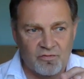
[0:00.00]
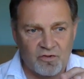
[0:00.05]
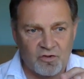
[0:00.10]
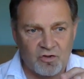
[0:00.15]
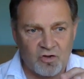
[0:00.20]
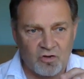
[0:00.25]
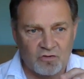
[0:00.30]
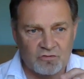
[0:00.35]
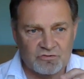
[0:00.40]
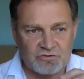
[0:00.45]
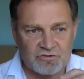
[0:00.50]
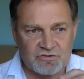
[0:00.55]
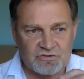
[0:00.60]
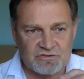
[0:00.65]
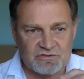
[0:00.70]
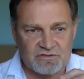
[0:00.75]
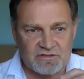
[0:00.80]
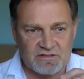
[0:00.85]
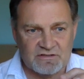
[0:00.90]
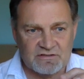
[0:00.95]

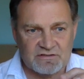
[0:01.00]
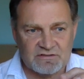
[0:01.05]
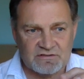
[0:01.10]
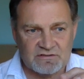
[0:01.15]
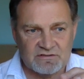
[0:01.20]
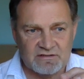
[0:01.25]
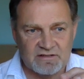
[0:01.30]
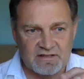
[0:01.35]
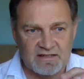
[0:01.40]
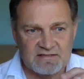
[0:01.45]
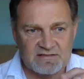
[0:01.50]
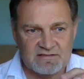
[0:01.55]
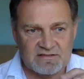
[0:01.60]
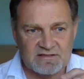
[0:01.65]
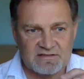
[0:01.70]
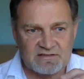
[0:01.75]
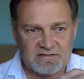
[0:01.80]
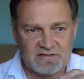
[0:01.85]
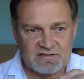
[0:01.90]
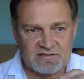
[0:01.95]
consciousness, is the
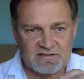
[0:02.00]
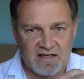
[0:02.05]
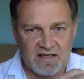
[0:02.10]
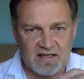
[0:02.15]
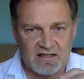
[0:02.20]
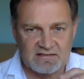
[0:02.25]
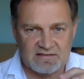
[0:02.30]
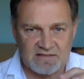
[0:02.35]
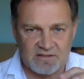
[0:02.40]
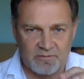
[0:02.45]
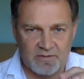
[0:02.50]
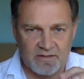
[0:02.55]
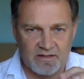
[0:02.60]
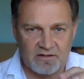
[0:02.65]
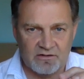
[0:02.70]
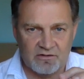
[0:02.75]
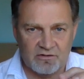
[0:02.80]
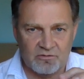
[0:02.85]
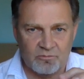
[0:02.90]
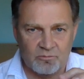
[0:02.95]
society
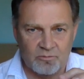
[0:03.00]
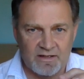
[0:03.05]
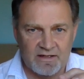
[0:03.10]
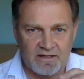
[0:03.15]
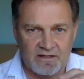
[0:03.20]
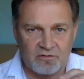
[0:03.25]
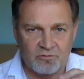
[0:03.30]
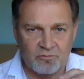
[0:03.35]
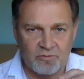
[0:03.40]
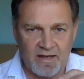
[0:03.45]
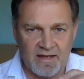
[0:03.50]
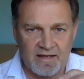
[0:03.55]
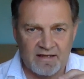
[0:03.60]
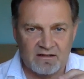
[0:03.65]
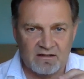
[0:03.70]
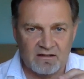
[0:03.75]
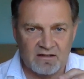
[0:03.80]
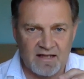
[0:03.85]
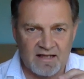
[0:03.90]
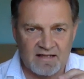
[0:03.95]
we create
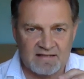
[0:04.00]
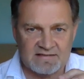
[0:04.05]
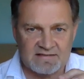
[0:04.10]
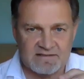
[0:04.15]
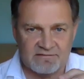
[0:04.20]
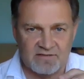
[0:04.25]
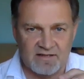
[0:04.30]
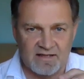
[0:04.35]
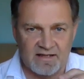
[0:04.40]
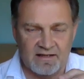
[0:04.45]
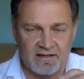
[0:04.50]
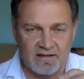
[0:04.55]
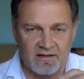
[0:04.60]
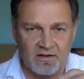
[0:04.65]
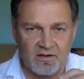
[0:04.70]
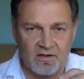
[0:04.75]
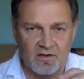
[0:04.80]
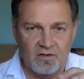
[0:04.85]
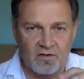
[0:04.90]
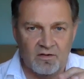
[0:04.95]
collectively
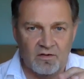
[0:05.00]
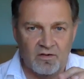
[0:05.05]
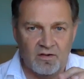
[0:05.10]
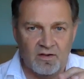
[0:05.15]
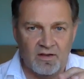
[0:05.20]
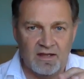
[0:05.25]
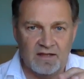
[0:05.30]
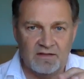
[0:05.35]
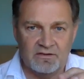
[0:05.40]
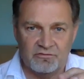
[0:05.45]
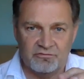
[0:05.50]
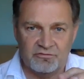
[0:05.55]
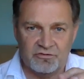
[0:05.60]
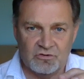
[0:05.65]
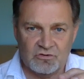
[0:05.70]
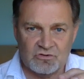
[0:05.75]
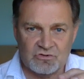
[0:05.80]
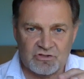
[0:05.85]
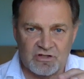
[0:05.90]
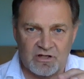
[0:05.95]
in the
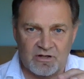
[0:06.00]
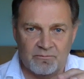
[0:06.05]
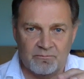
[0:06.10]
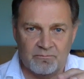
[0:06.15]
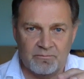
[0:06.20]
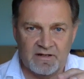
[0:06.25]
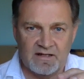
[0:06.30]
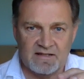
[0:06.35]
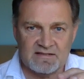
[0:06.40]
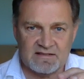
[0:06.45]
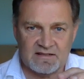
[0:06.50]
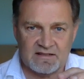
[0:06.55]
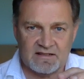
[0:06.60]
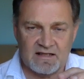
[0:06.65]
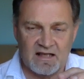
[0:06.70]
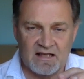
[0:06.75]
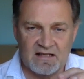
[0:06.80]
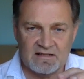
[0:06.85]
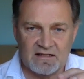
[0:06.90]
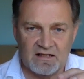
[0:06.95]
future. But it's a
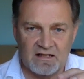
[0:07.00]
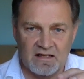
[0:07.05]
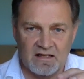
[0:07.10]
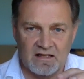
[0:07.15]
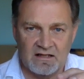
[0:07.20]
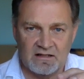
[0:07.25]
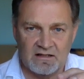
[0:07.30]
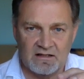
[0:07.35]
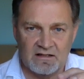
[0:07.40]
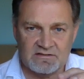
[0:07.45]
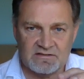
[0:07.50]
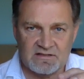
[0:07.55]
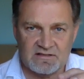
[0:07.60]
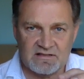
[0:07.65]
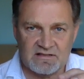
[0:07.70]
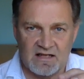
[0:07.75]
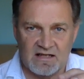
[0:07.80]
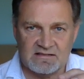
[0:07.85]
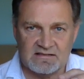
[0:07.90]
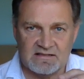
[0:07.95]

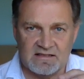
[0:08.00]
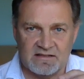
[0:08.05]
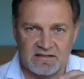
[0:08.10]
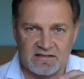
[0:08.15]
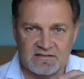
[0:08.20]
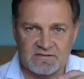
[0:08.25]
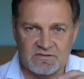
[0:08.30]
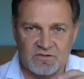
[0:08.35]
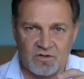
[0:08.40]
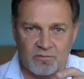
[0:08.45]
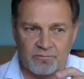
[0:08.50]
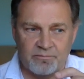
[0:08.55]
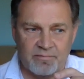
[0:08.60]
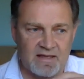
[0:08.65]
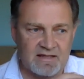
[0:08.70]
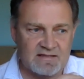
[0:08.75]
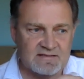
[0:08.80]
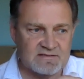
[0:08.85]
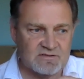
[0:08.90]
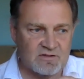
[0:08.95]
society that's not
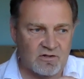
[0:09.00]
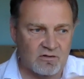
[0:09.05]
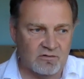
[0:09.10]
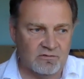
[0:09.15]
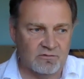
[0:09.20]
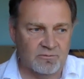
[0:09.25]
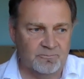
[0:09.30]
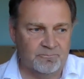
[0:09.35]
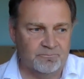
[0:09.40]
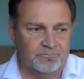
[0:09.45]
based on